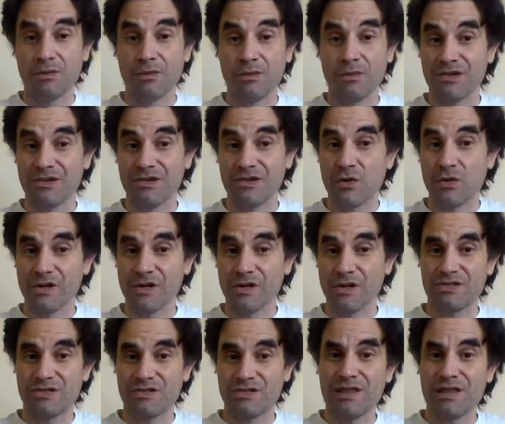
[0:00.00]
which of
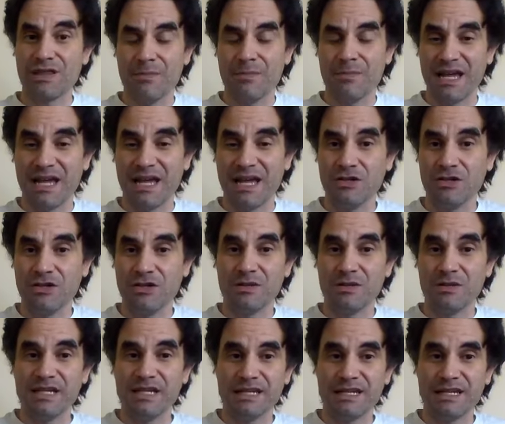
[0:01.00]
course they meant
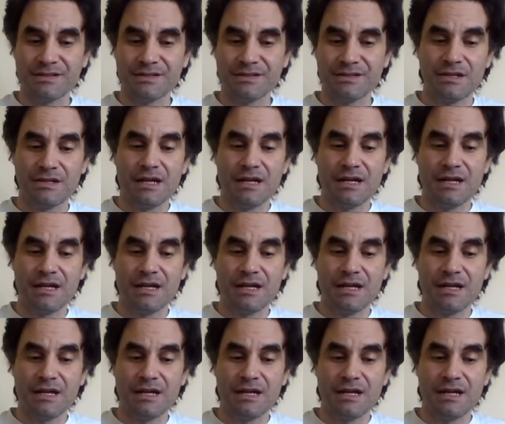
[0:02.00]
human beings.